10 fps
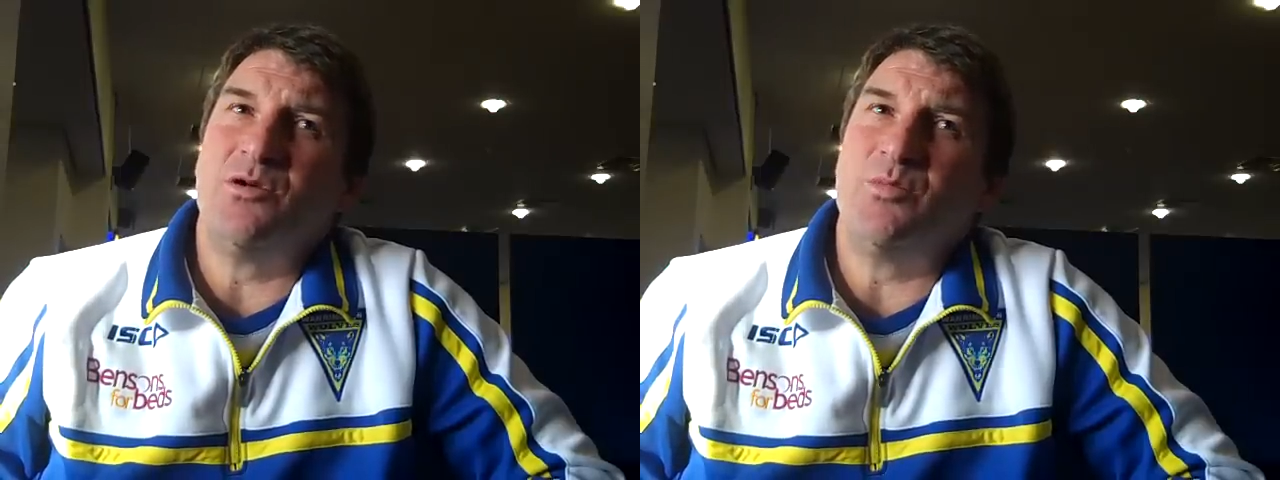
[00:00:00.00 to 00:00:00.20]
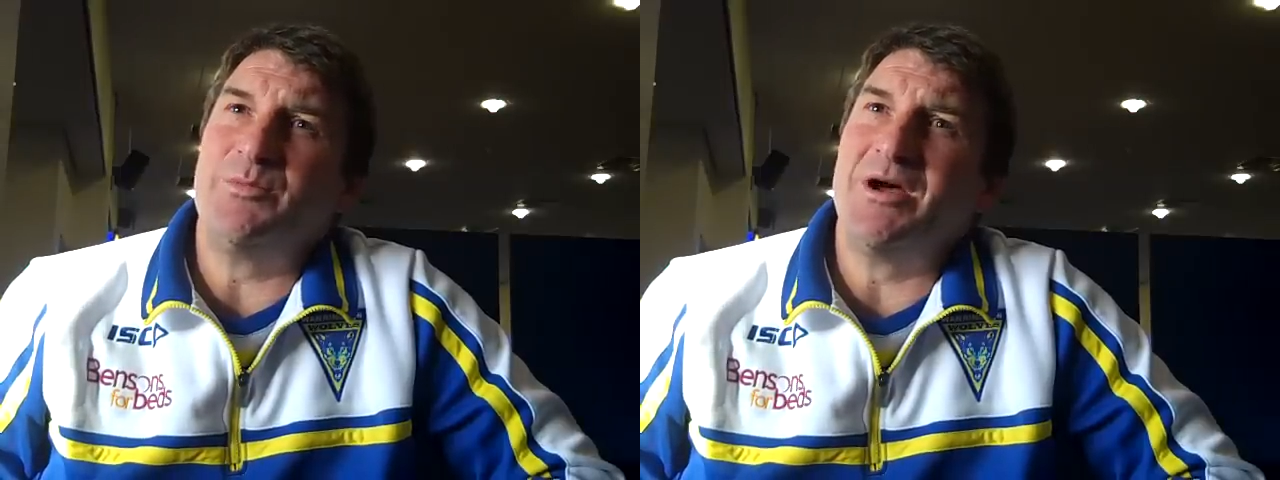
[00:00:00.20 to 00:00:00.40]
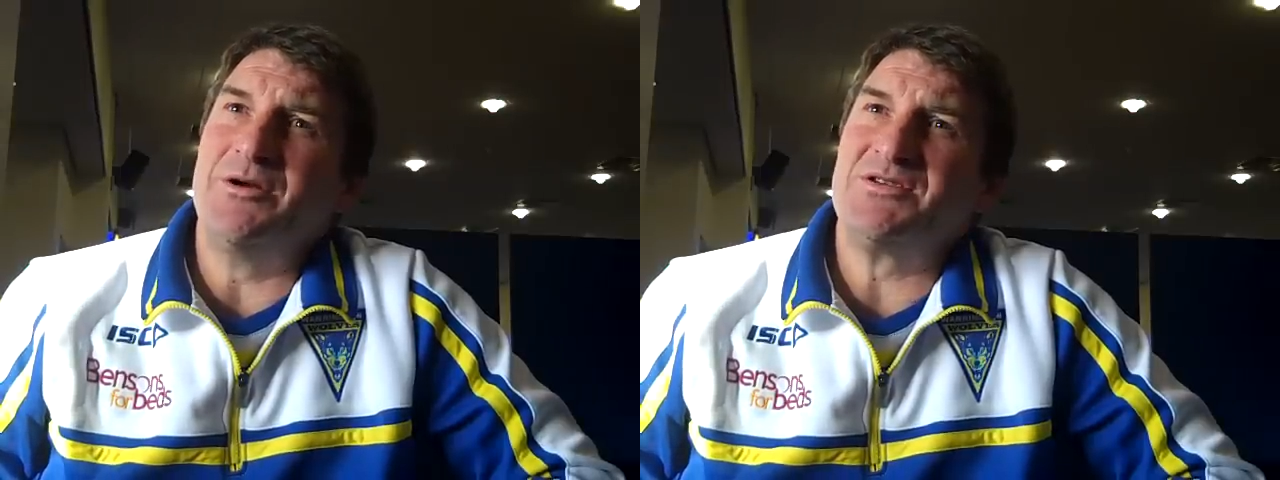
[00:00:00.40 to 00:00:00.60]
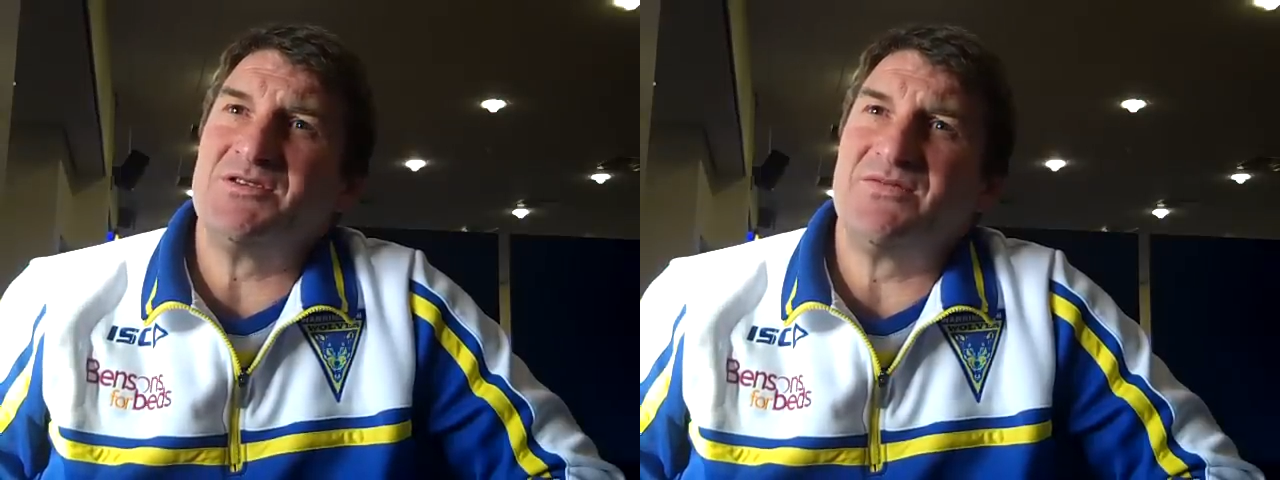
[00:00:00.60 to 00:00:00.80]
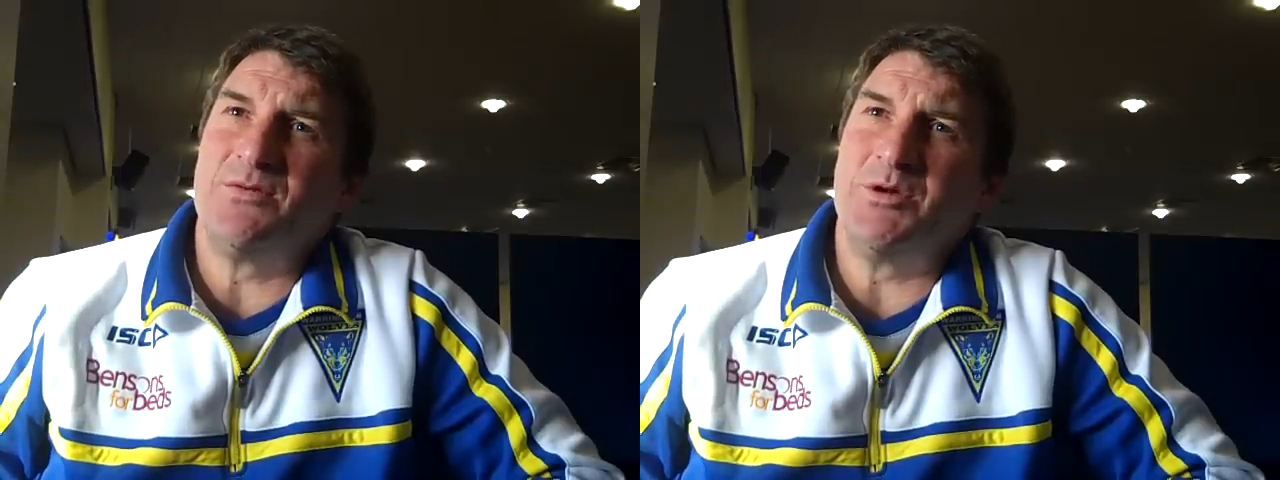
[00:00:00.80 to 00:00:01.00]
will be
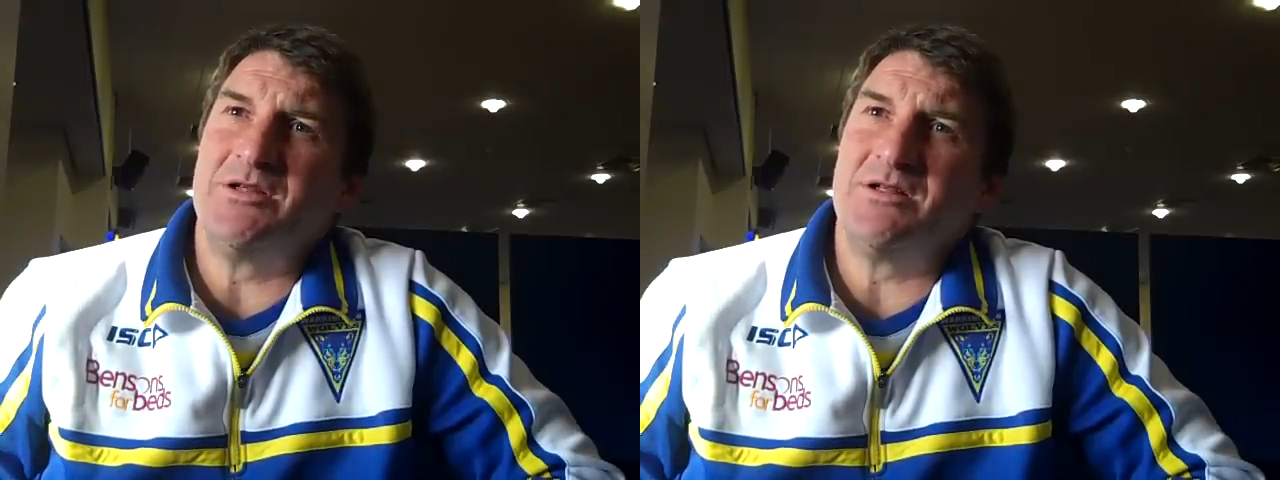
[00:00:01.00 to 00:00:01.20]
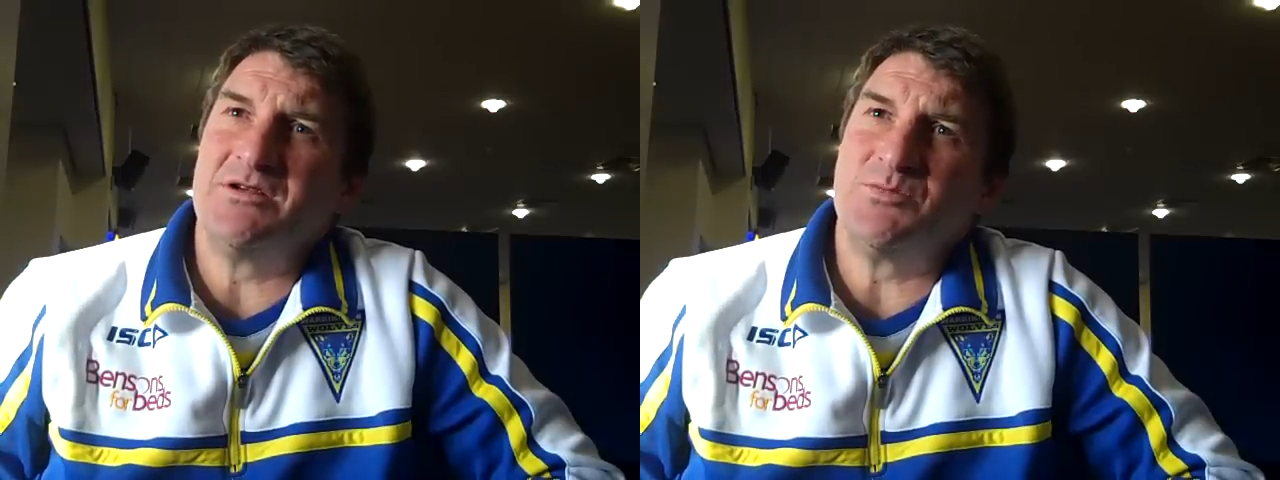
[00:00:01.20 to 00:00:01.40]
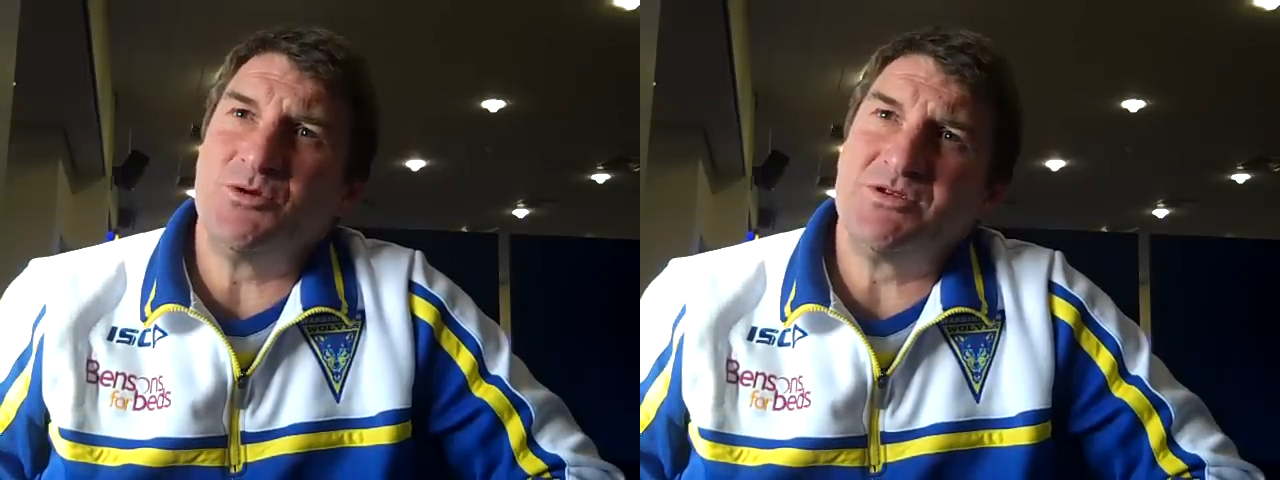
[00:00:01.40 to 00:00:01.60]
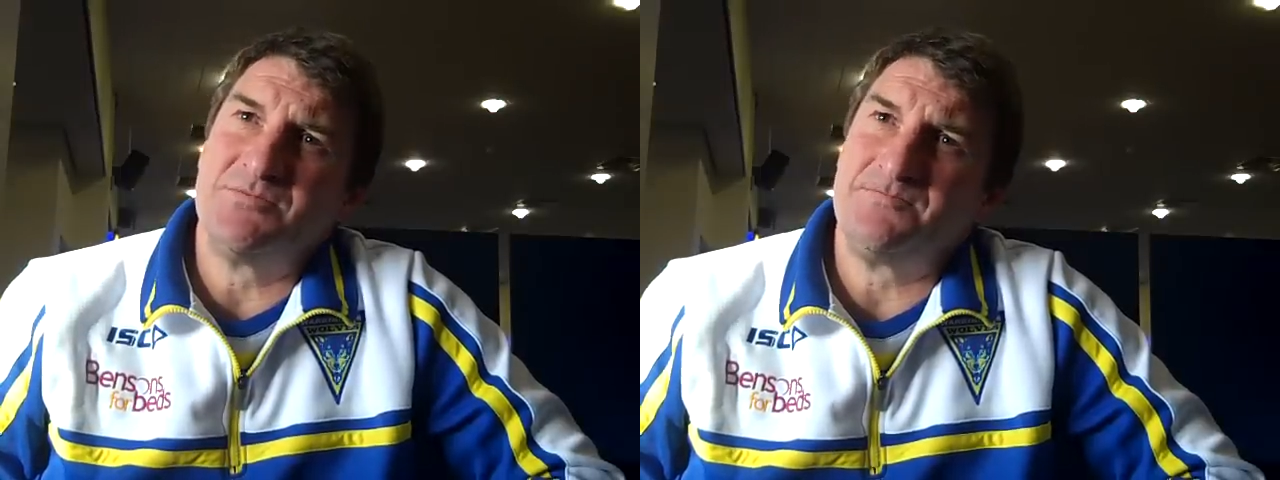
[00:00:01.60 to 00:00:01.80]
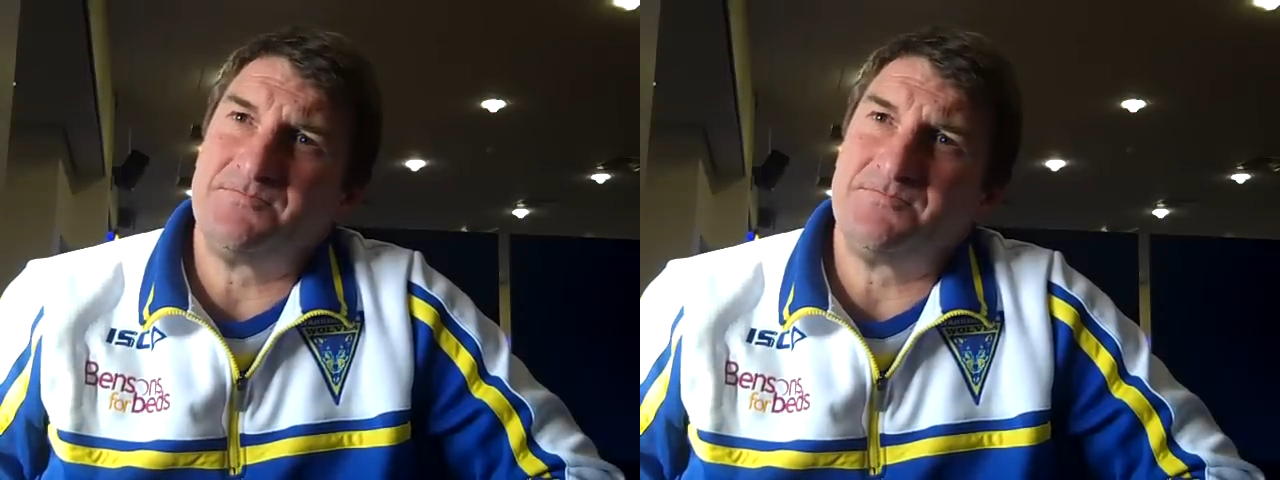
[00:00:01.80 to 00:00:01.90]
bonuses for both those boys.